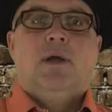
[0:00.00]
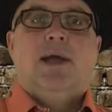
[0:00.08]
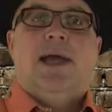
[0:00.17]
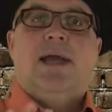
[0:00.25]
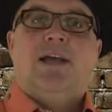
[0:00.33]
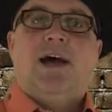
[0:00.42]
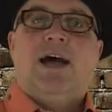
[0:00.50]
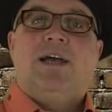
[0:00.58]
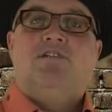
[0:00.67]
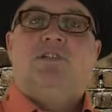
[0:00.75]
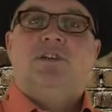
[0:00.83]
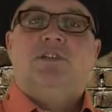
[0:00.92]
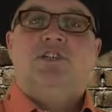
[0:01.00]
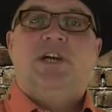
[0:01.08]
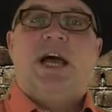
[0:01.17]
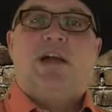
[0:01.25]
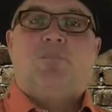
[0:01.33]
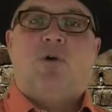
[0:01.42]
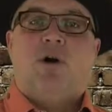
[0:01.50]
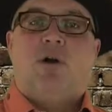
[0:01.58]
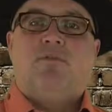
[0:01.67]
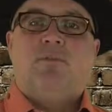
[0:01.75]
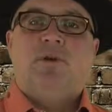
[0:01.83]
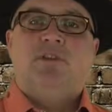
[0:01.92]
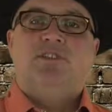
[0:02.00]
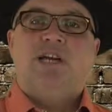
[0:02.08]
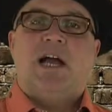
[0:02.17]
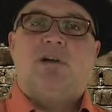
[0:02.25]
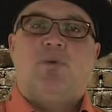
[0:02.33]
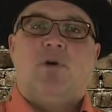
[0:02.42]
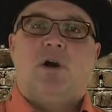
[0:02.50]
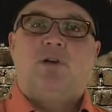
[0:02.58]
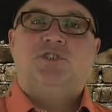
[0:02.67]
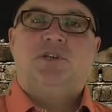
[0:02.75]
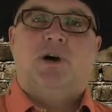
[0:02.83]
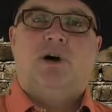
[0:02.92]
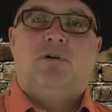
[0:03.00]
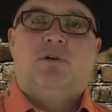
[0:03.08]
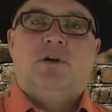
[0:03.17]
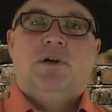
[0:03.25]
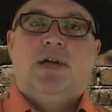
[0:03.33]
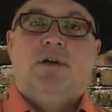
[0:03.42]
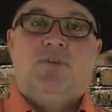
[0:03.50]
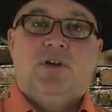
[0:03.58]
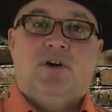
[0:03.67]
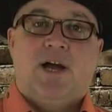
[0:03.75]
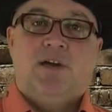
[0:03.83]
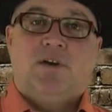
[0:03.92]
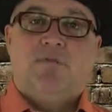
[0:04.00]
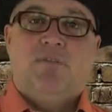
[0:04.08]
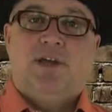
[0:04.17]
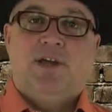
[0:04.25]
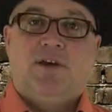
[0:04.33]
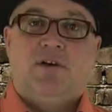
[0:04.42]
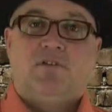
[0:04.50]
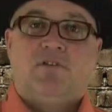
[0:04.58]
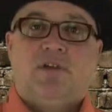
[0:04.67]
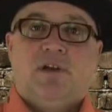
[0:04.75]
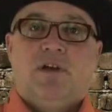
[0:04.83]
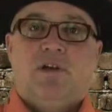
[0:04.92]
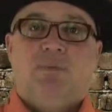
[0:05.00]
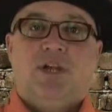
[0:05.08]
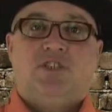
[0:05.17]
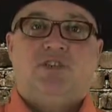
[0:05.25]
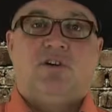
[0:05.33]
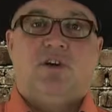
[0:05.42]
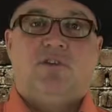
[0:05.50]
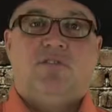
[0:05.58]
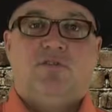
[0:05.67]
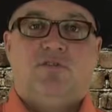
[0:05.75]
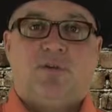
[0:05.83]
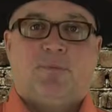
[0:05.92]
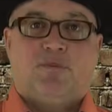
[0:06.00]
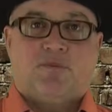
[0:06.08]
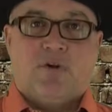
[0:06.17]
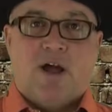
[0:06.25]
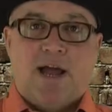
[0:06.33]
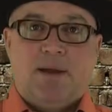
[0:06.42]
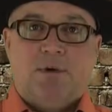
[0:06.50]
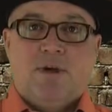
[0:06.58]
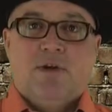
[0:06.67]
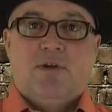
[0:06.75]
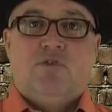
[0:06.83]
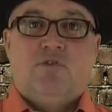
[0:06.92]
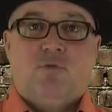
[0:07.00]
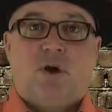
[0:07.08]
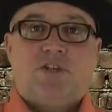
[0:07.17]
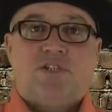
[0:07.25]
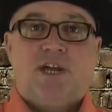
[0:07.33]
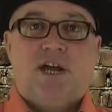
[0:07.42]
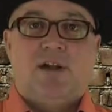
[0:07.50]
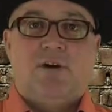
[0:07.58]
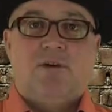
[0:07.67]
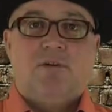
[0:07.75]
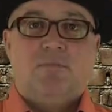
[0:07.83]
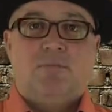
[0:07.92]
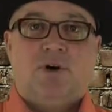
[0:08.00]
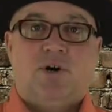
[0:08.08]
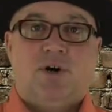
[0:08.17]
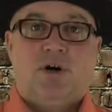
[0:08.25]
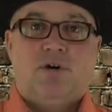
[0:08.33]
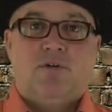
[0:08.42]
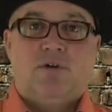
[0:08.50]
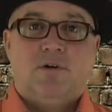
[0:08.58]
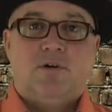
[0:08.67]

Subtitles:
Hey guys, Jack Paar from the Jack Paar Show. If you like our videos, be sure to subscribe to our channel below.